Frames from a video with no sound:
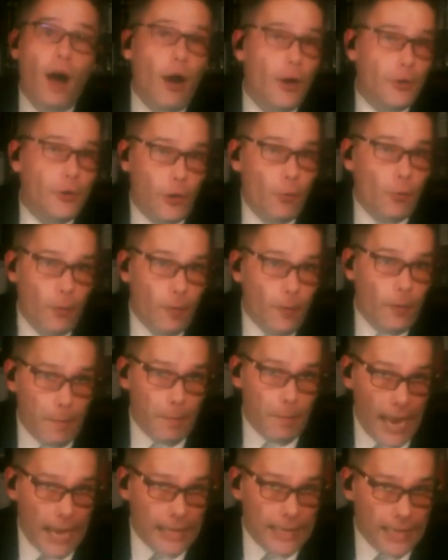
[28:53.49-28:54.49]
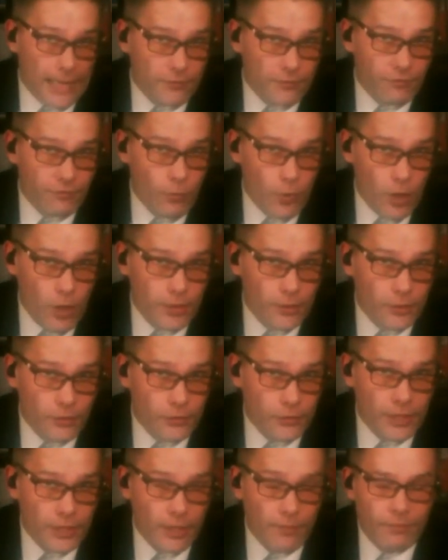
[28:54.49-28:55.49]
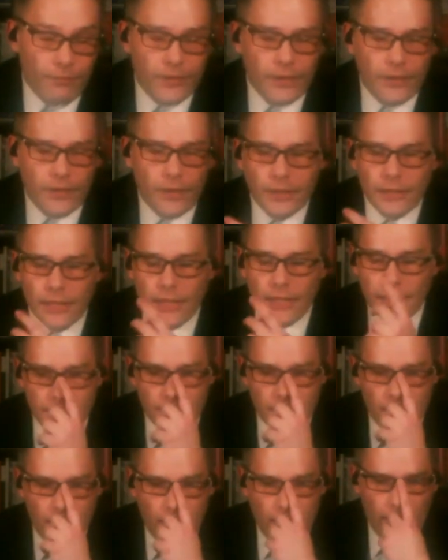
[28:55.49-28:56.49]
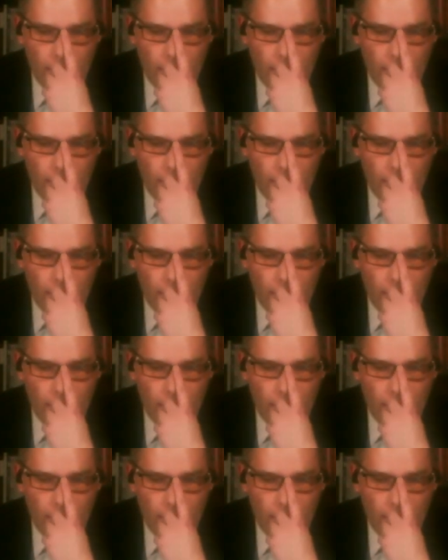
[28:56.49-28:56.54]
I don't want the backlash from working on something like this.